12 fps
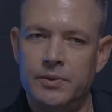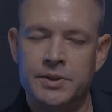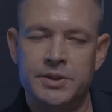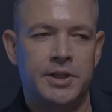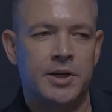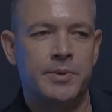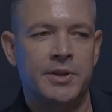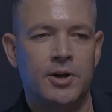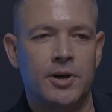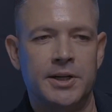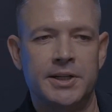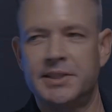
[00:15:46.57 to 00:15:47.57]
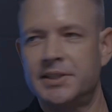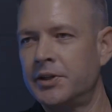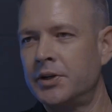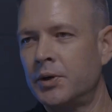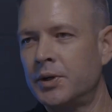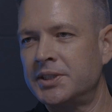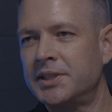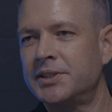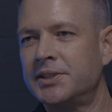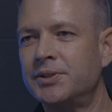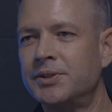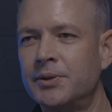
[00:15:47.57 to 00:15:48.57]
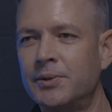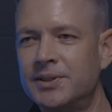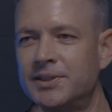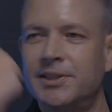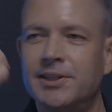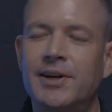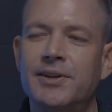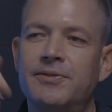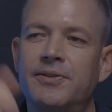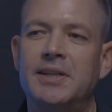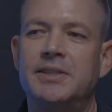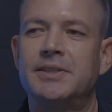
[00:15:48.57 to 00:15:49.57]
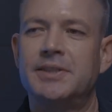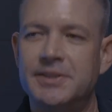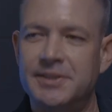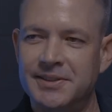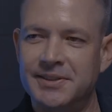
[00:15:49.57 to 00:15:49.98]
ones that come in the hardest and the noisiest, usually the ones that are out the fastest and